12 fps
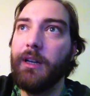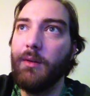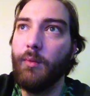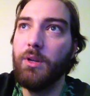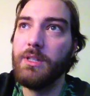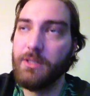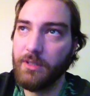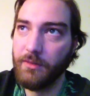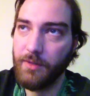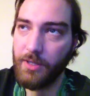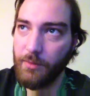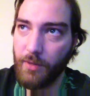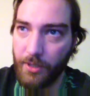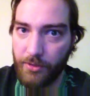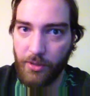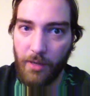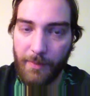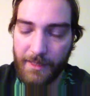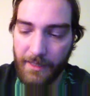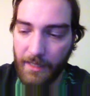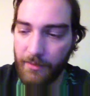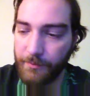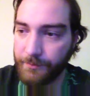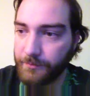in one server, you want to drop it
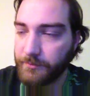down.